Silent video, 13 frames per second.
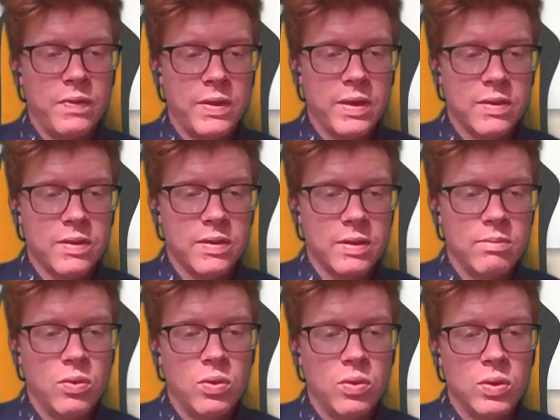There's some
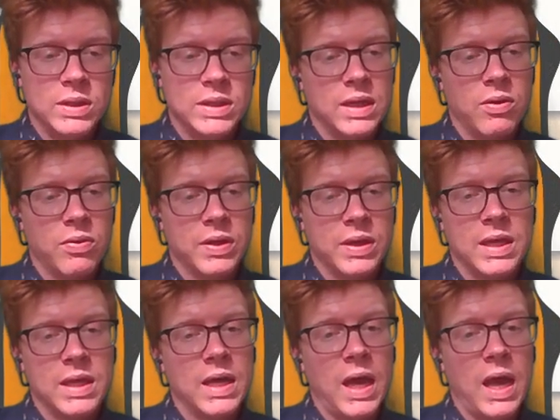more details in
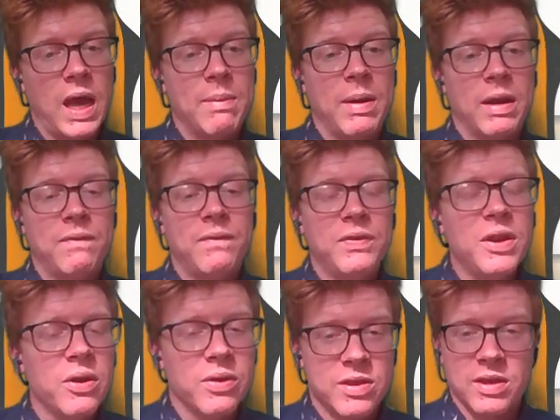here about
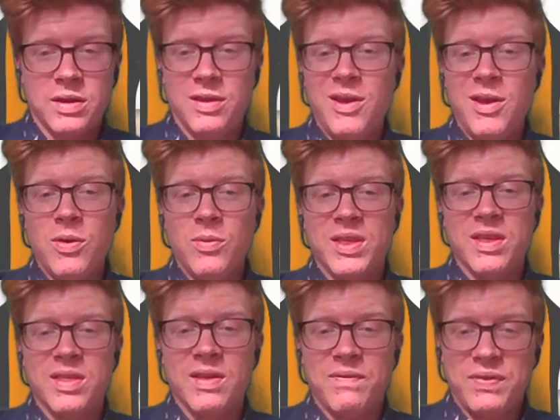phloragen,
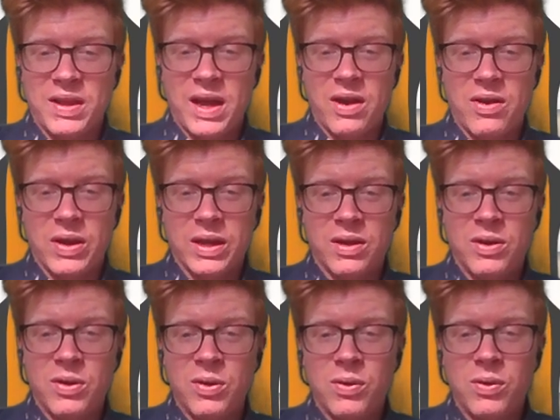which is the flowering
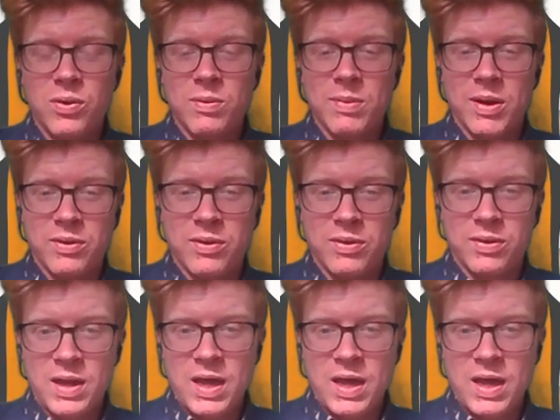hormone.